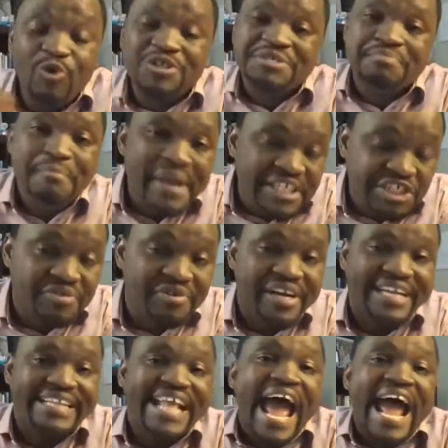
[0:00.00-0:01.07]
who is
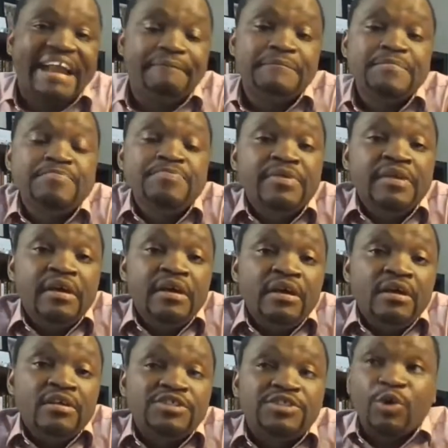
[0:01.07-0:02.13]
measuring that?
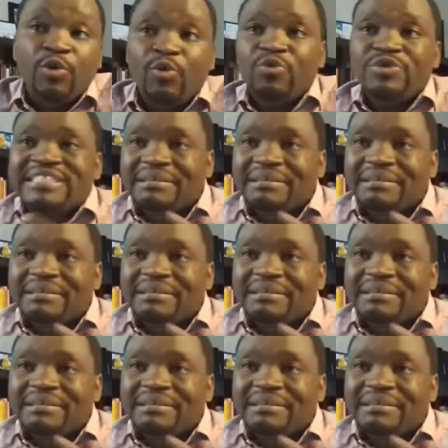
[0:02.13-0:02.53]
So